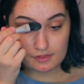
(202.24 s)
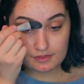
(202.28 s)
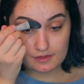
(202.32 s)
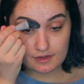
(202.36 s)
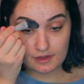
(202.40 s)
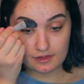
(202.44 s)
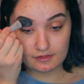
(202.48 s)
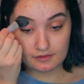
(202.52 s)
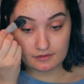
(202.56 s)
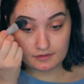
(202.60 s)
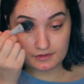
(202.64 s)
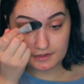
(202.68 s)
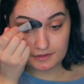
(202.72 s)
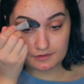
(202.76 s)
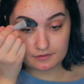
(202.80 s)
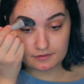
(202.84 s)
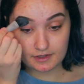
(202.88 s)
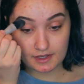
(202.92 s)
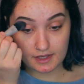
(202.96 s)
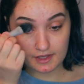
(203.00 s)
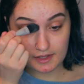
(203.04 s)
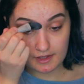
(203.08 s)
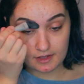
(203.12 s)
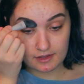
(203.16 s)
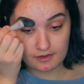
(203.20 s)
they look
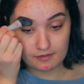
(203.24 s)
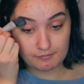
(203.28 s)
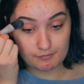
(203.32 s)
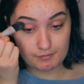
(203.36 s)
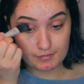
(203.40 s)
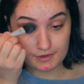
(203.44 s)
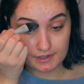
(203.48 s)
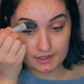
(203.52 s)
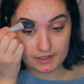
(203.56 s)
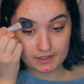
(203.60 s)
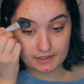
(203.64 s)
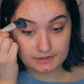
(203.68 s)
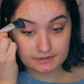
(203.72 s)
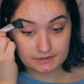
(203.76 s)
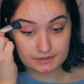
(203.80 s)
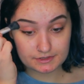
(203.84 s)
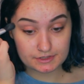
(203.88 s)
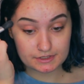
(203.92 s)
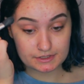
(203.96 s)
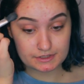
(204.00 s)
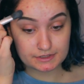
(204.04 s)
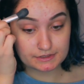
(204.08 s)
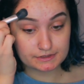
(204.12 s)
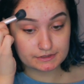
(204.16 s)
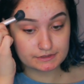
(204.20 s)
okay,
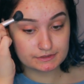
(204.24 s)
but